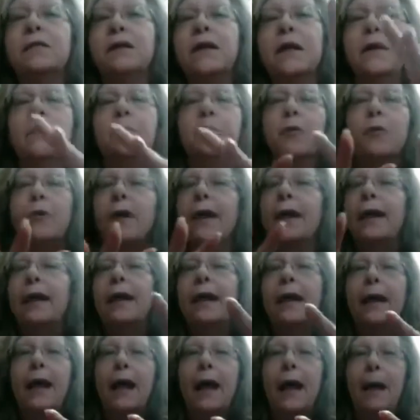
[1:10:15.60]
and break
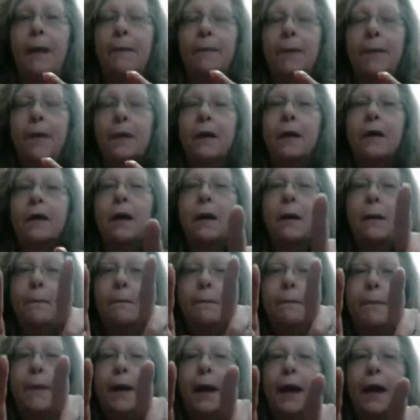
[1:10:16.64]
it up.
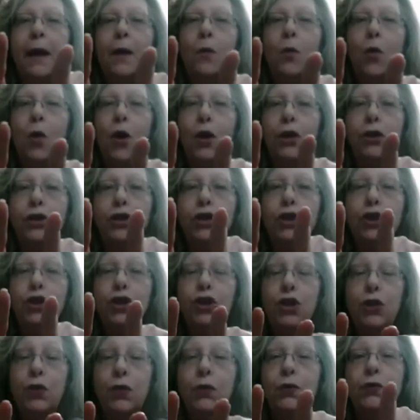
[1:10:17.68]
But I want
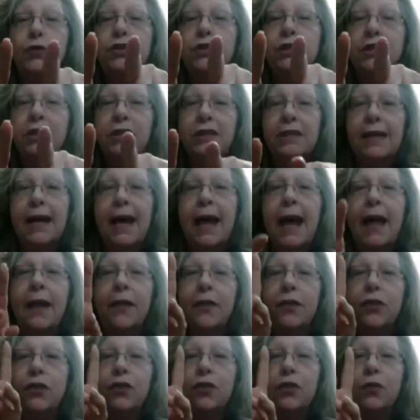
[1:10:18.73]
you to tat
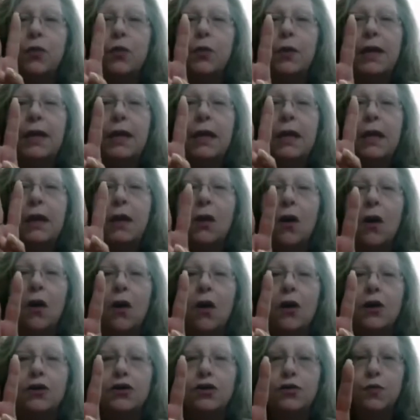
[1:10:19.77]
three
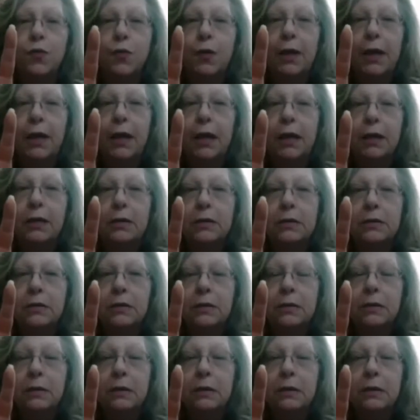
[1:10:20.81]
large rings